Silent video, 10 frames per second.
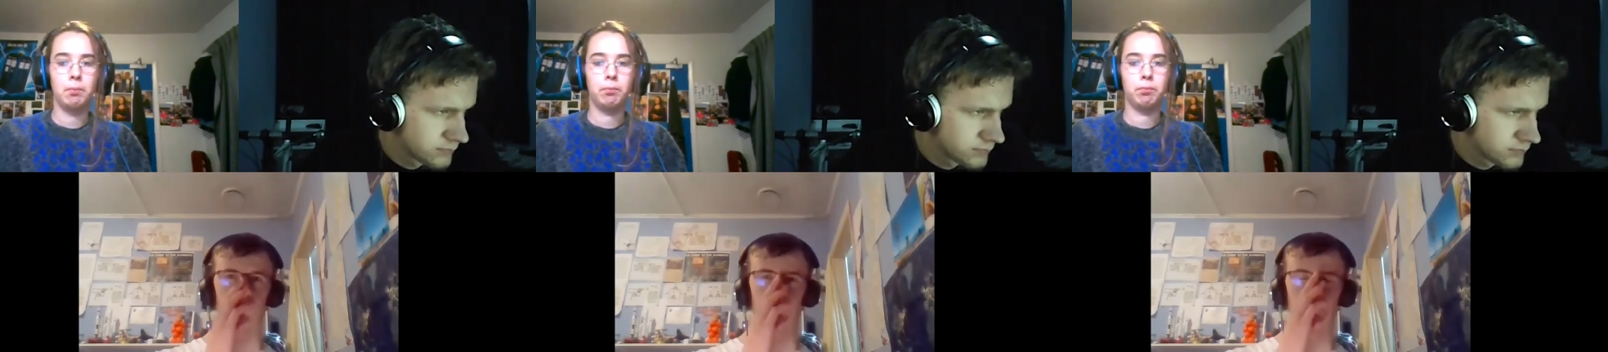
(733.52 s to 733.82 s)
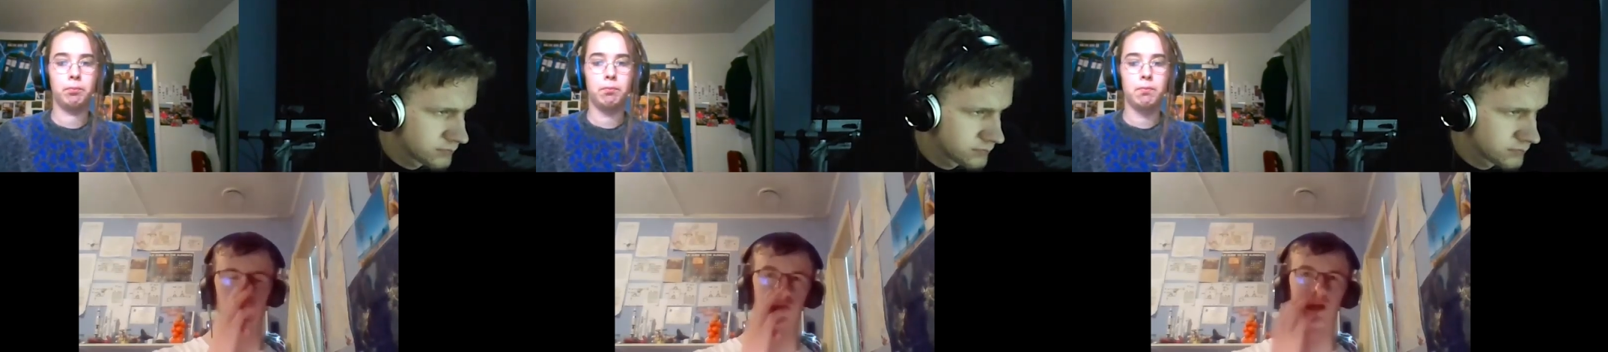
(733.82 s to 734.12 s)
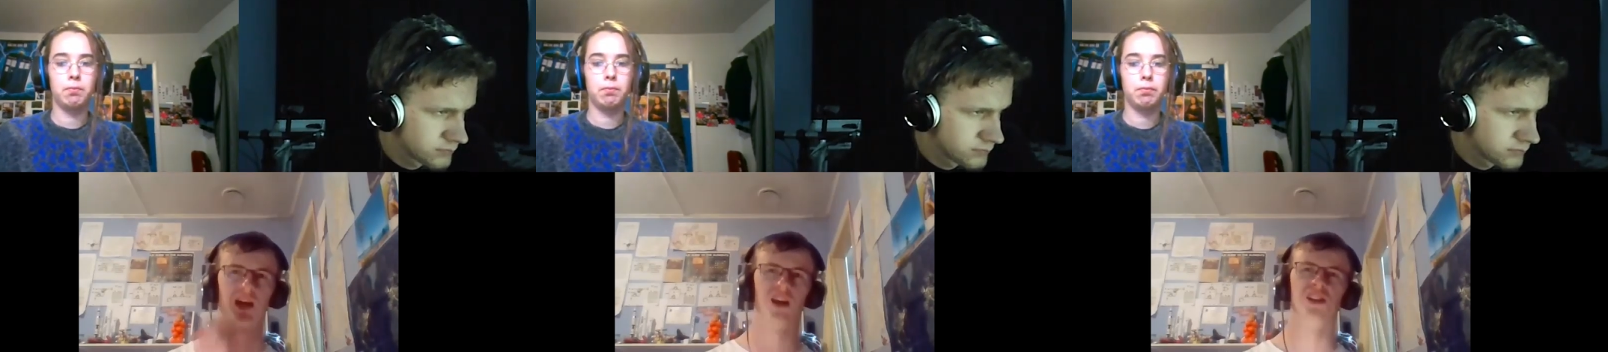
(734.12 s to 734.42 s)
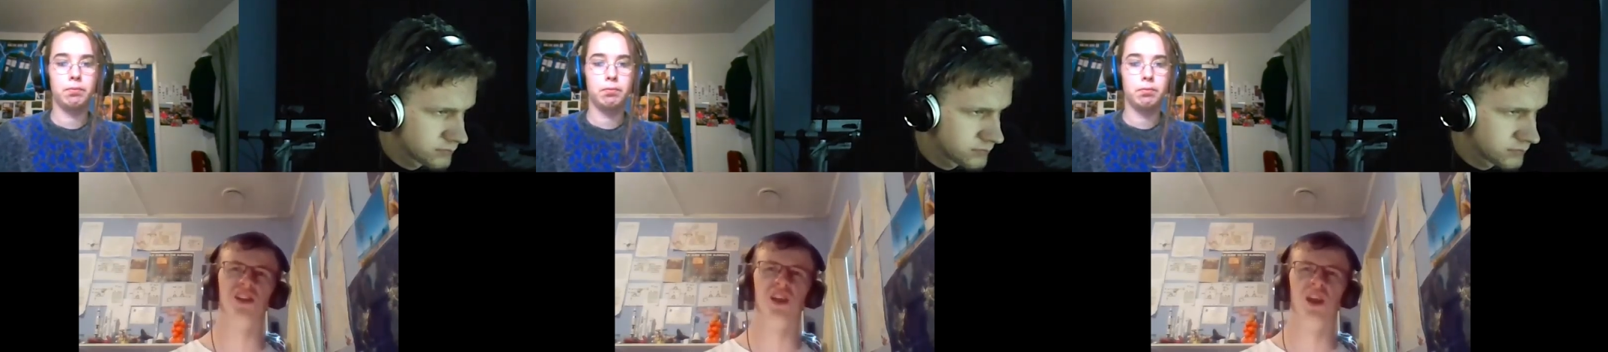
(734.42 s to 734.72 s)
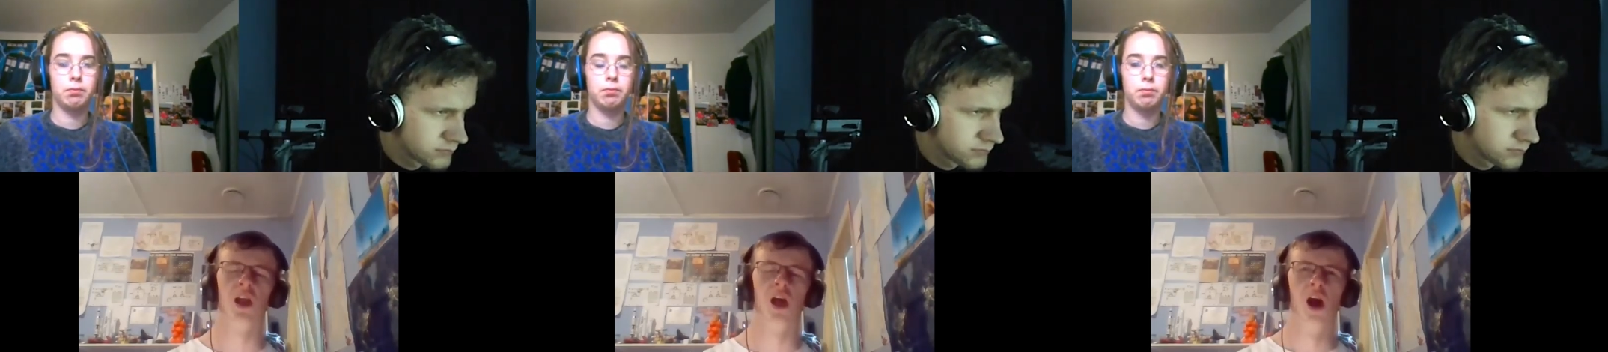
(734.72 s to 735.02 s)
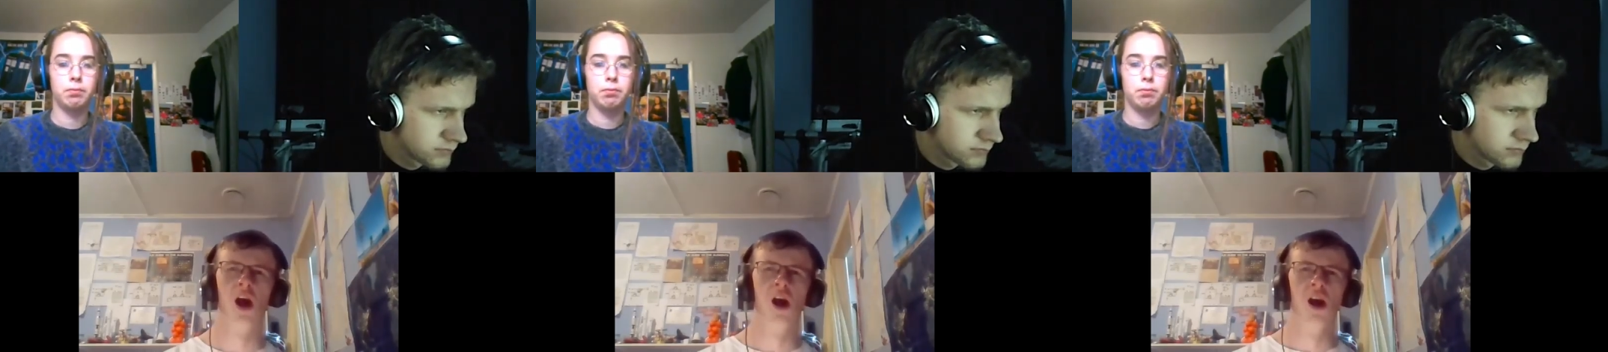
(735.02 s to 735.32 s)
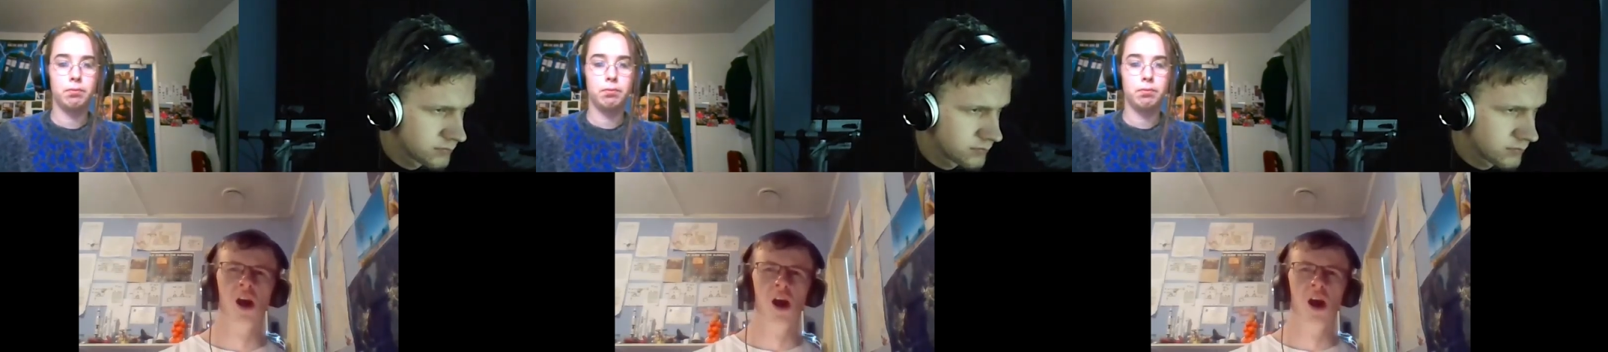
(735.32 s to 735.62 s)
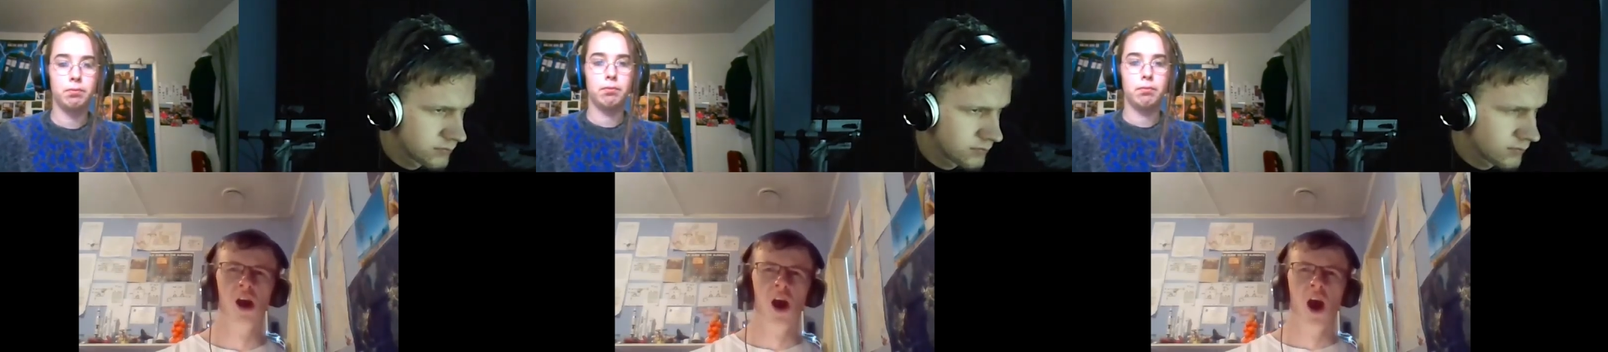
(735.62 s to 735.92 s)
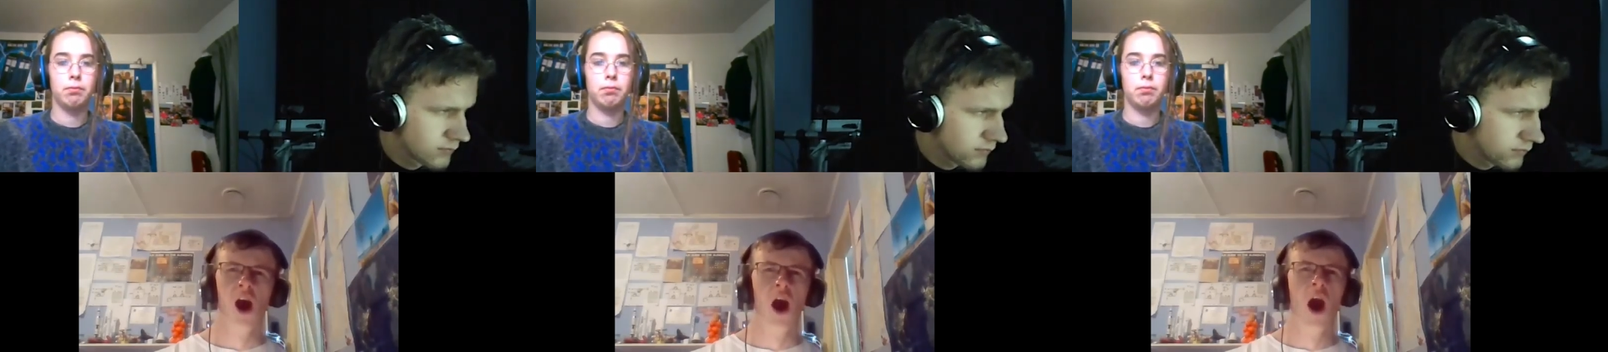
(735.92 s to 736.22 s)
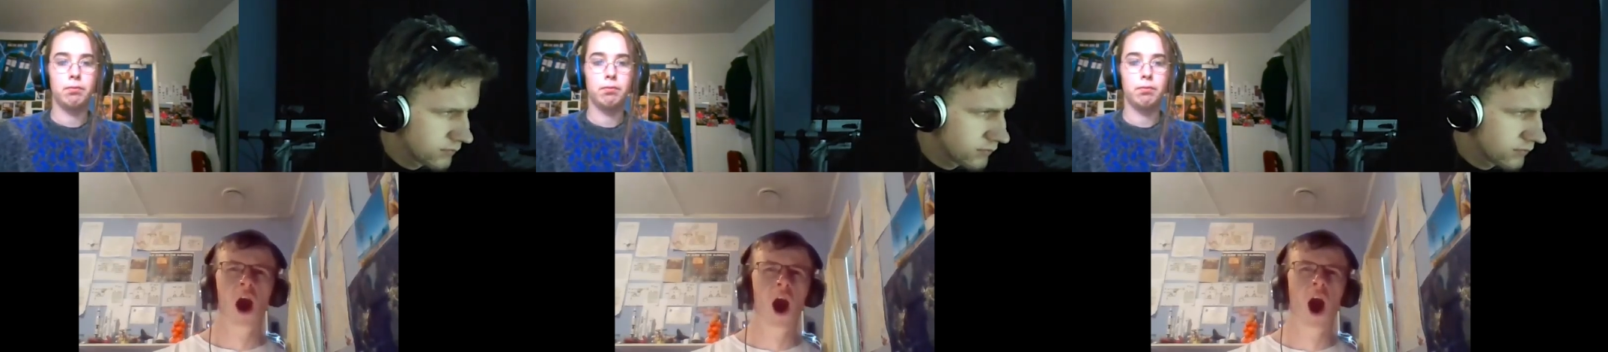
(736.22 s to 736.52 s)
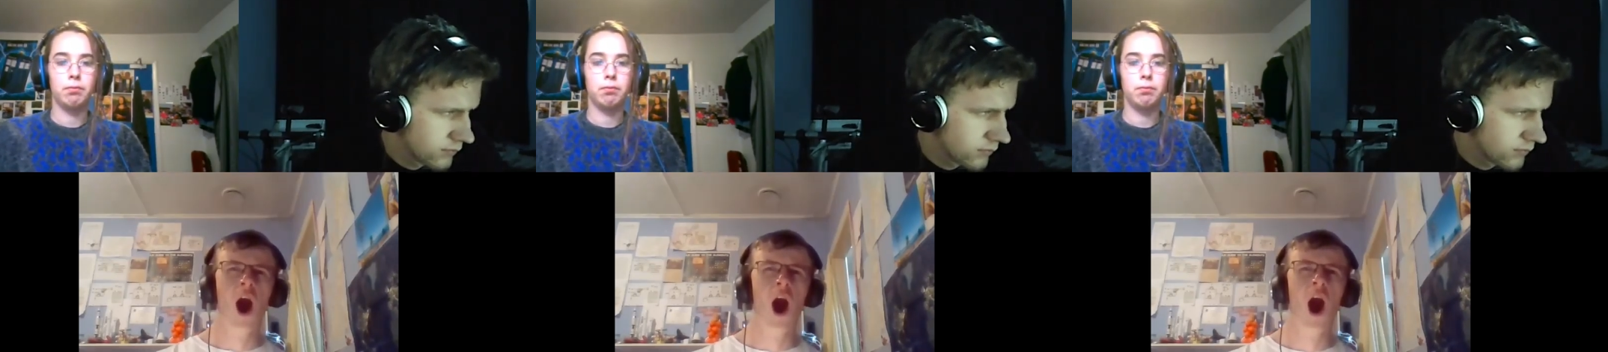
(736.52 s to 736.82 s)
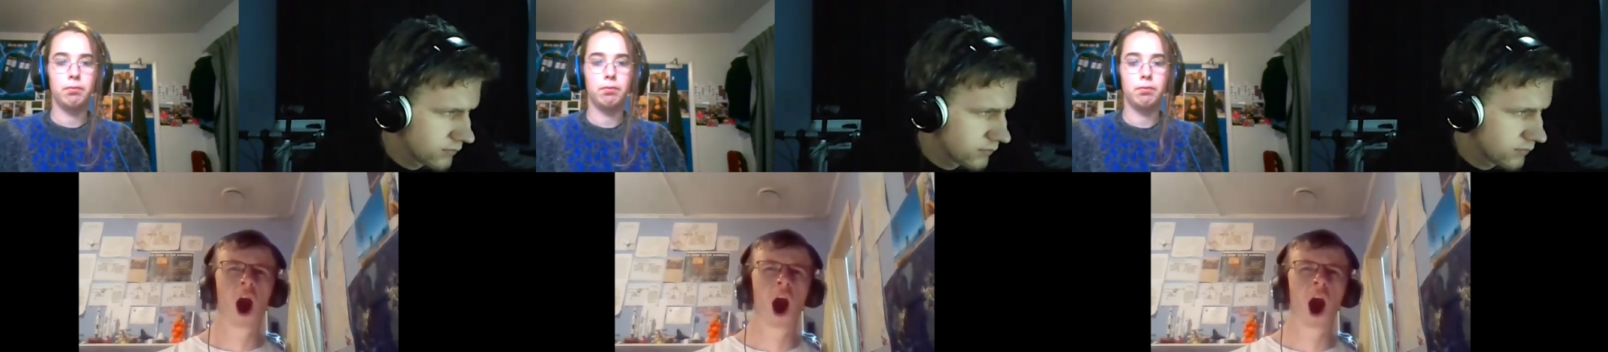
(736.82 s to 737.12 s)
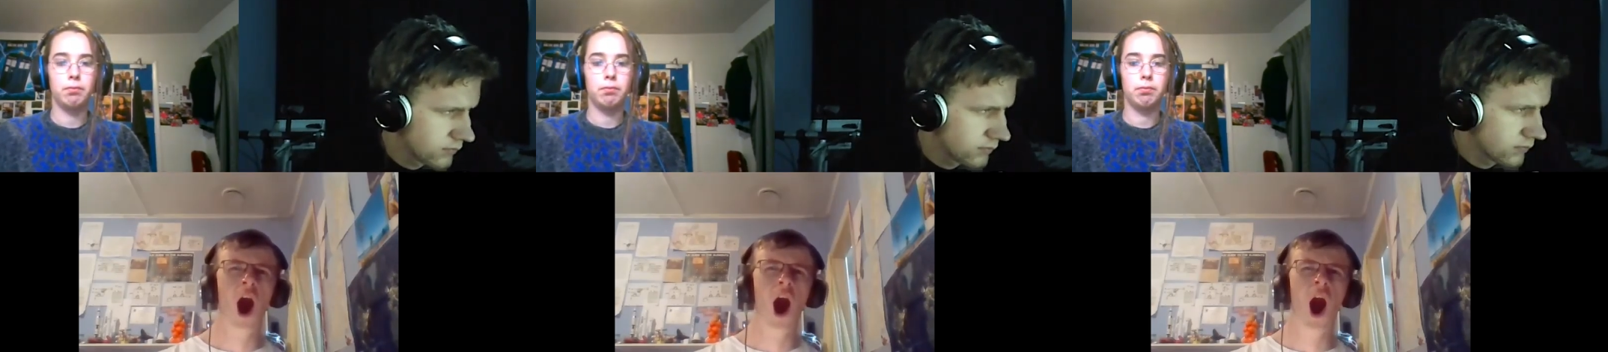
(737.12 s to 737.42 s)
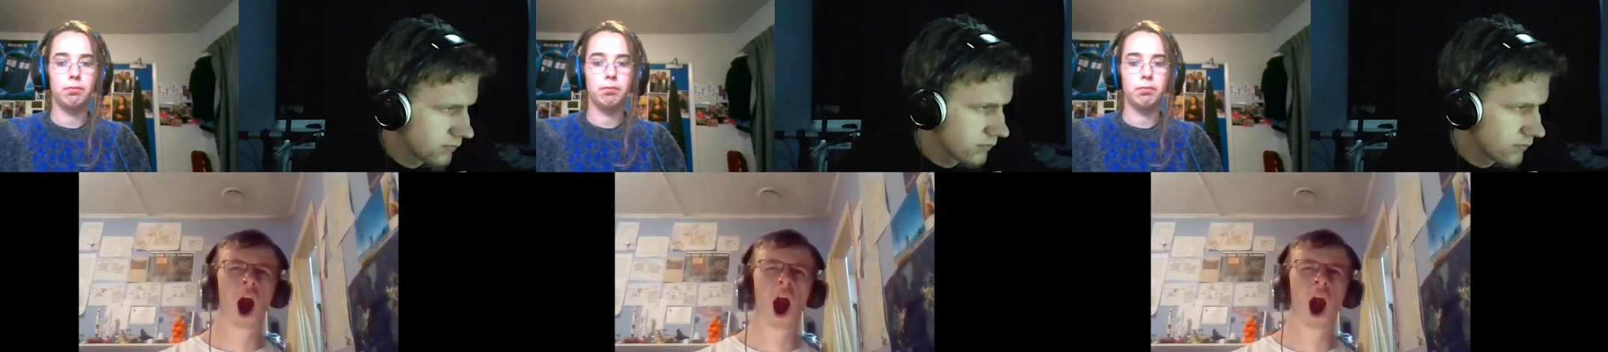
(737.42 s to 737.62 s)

No one is speaking in this clip.